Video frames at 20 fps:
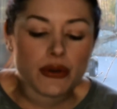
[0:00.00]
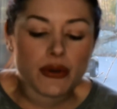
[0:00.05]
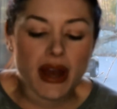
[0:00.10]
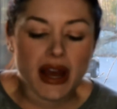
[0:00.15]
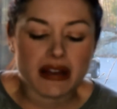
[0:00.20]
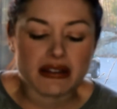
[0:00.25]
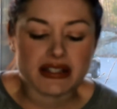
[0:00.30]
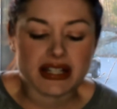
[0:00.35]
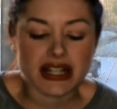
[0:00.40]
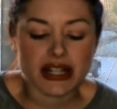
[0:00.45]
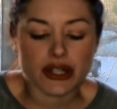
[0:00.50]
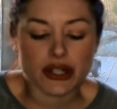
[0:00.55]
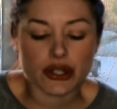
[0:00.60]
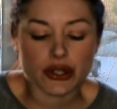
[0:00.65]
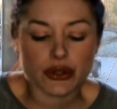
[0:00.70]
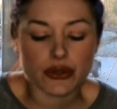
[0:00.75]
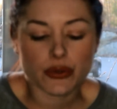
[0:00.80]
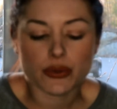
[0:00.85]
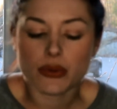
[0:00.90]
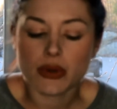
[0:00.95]
I'll tell
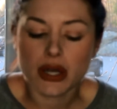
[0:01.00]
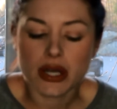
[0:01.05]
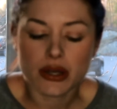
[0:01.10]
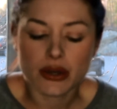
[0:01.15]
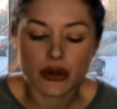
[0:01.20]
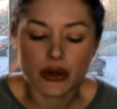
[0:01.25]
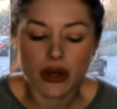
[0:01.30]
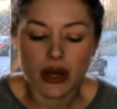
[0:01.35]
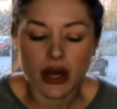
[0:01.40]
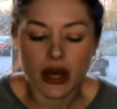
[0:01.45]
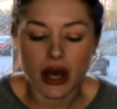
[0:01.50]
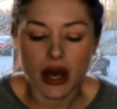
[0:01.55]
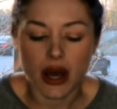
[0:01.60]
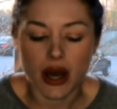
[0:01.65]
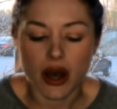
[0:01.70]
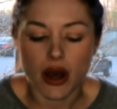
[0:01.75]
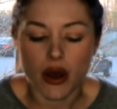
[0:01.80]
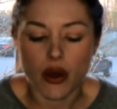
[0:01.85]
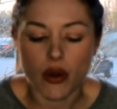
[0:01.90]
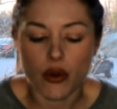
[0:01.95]
you
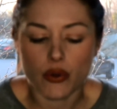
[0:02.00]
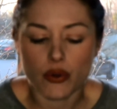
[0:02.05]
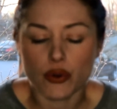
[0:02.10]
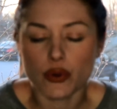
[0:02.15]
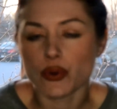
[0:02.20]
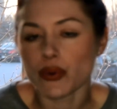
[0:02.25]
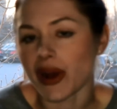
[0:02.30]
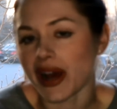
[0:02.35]
who